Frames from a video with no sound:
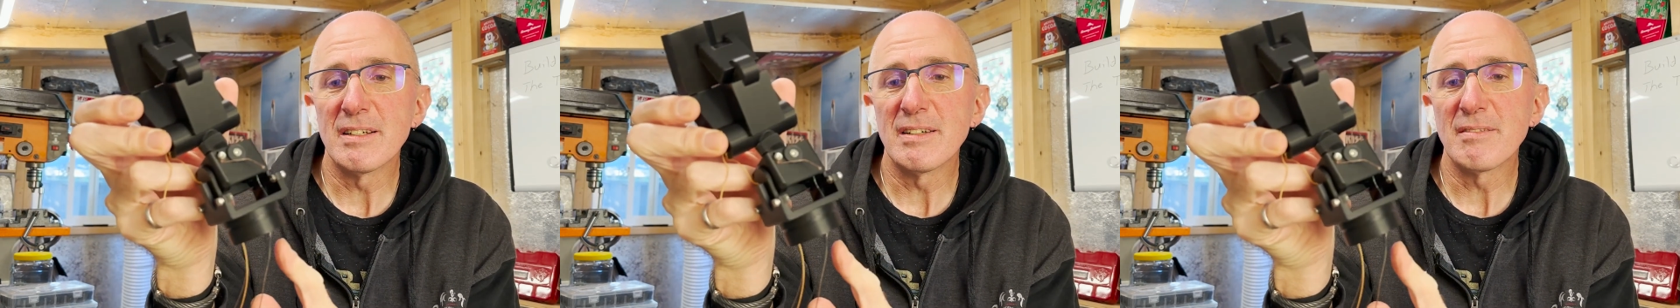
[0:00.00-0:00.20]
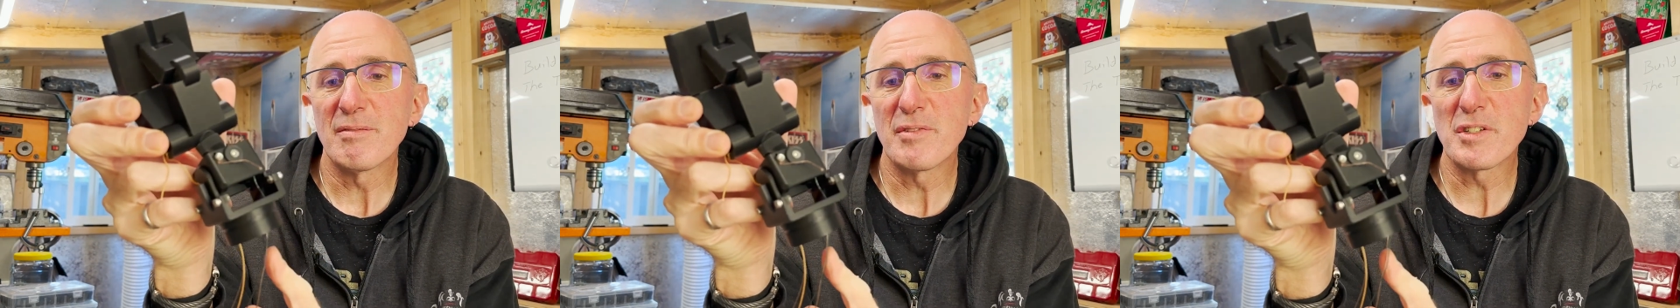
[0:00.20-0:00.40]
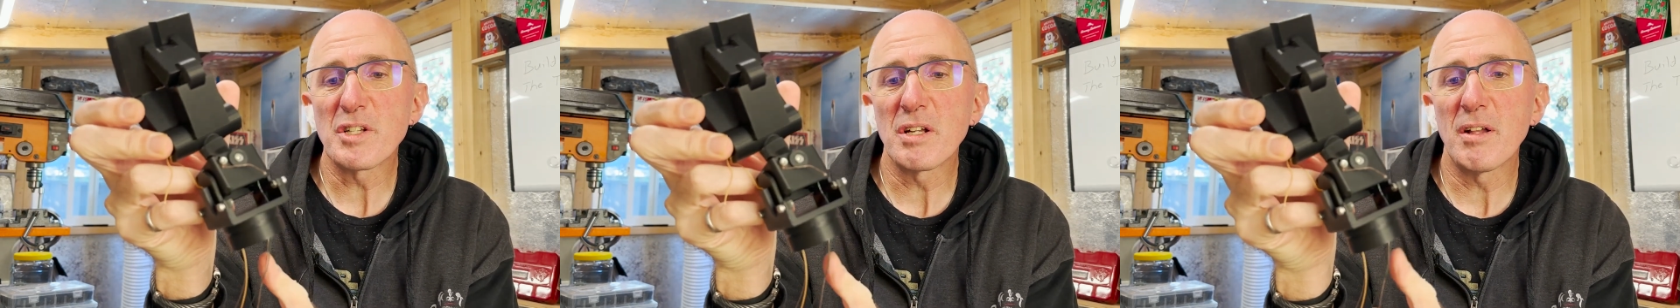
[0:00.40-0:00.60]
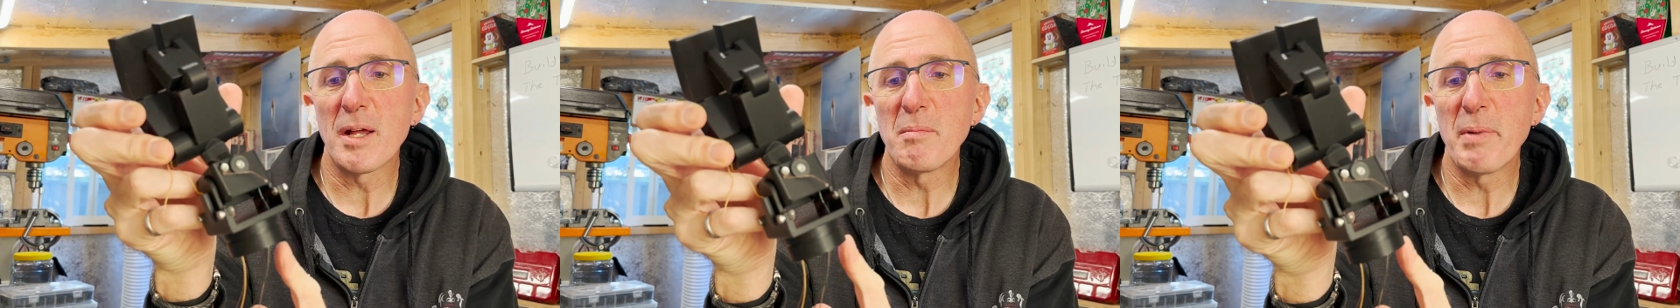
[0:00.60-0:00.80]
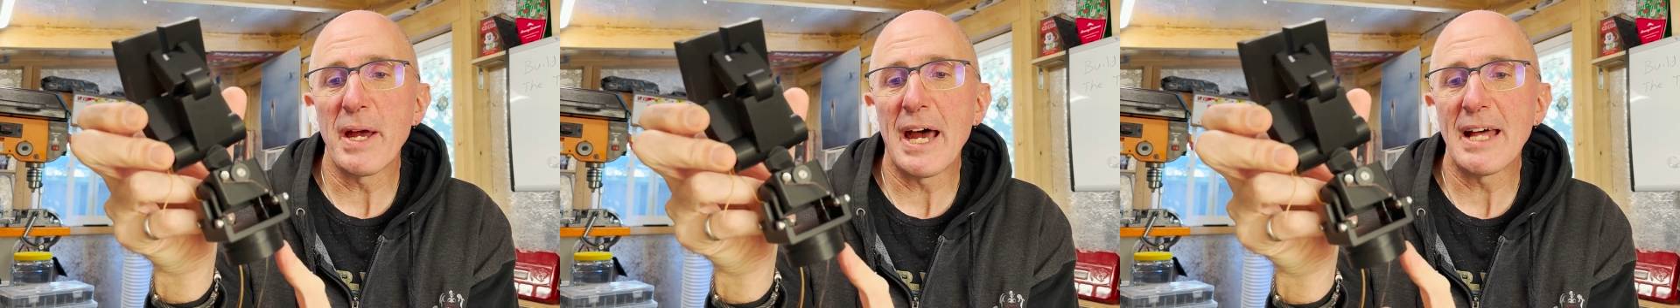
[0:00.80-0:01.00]
fishing
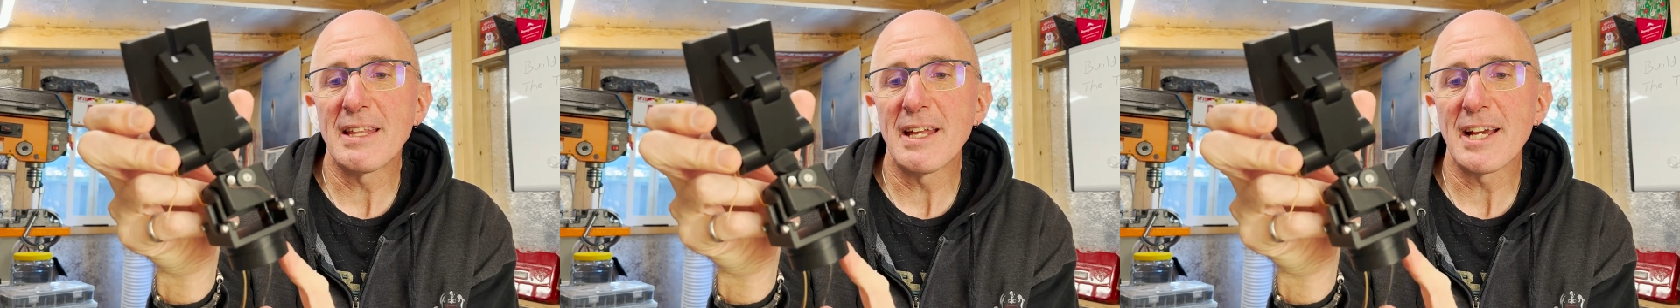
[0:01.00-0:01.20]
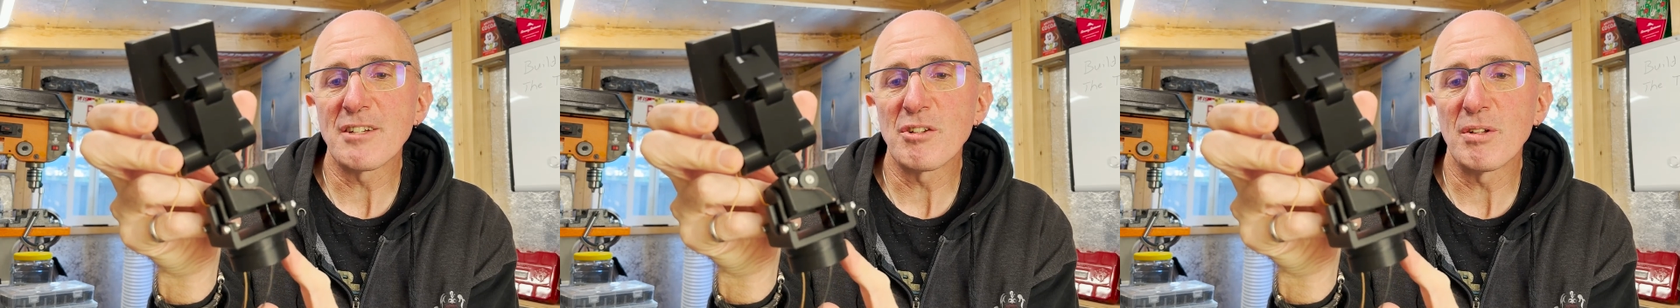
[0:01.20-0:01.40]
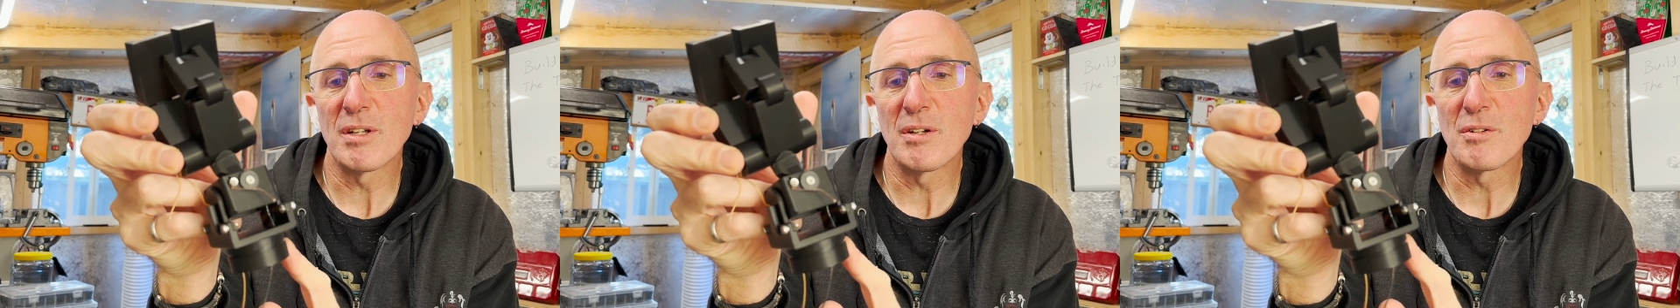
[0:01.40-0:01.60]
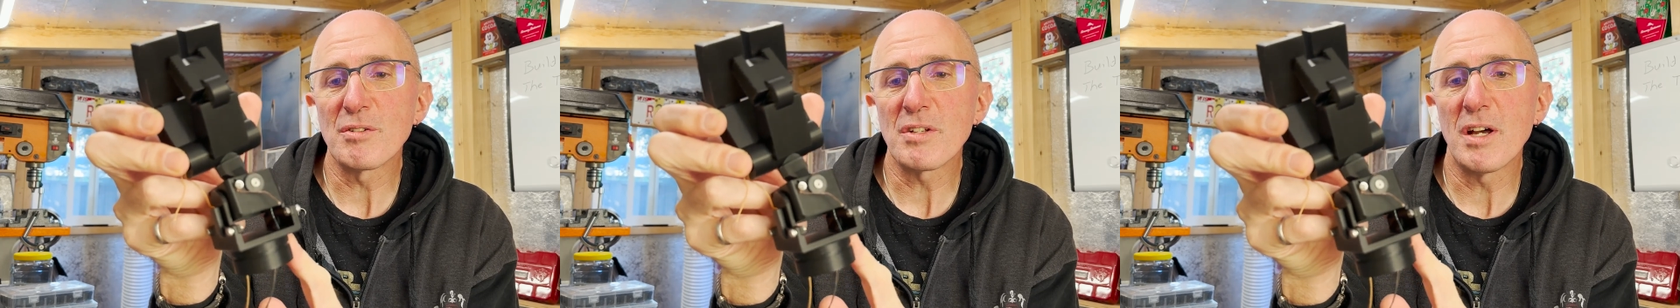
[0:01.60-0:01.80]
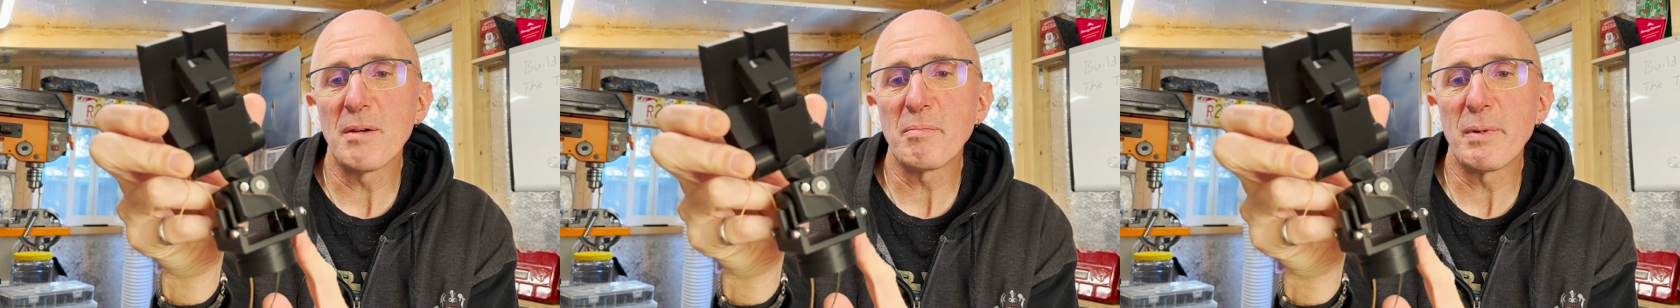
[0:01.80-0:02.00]
line path actually goes
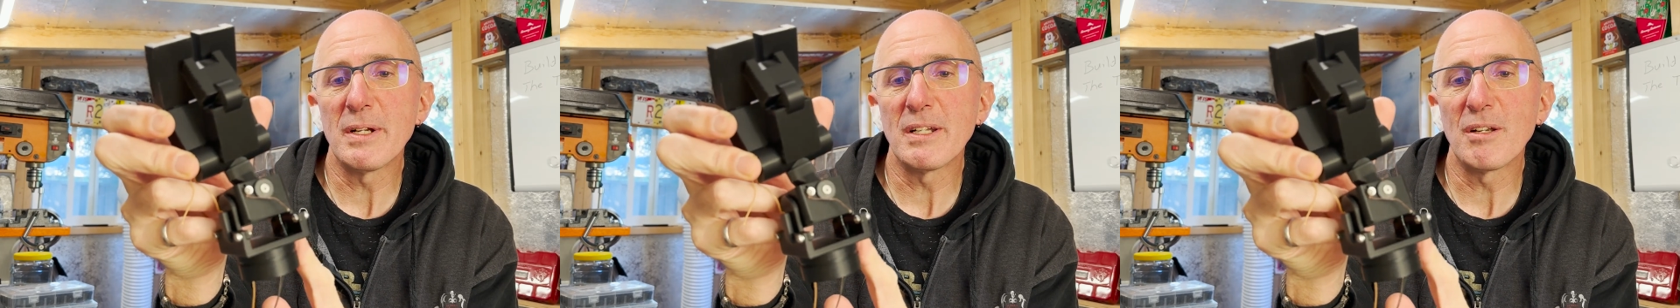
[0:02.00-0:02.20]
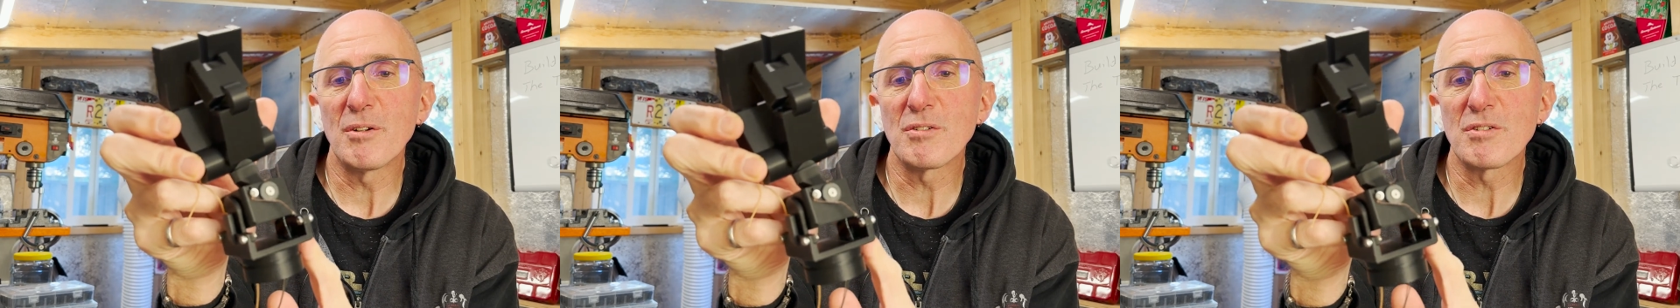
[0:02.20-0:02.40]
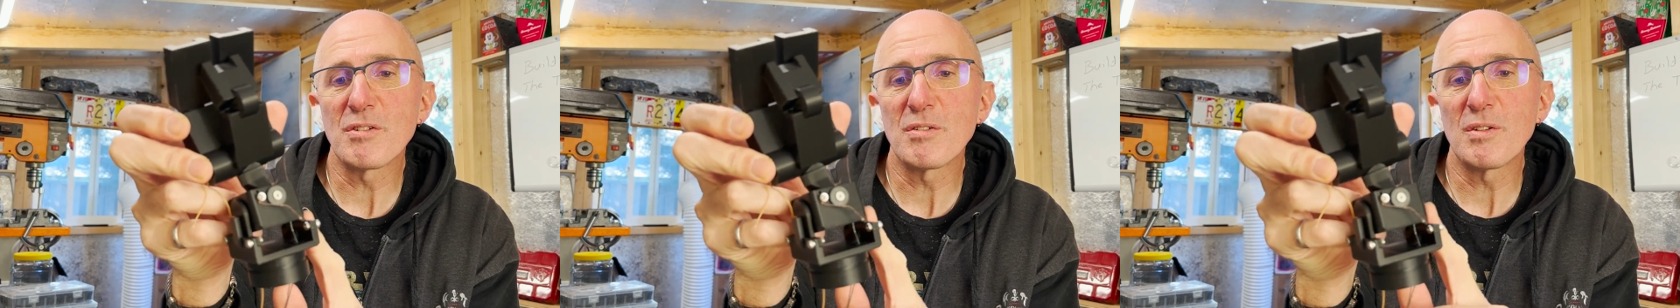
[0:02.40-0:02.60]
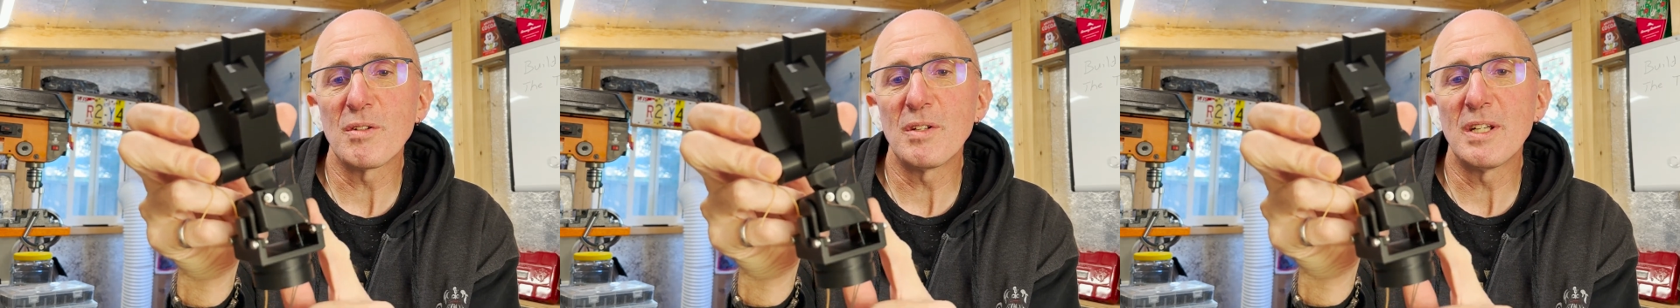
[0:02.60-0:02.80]
up and goes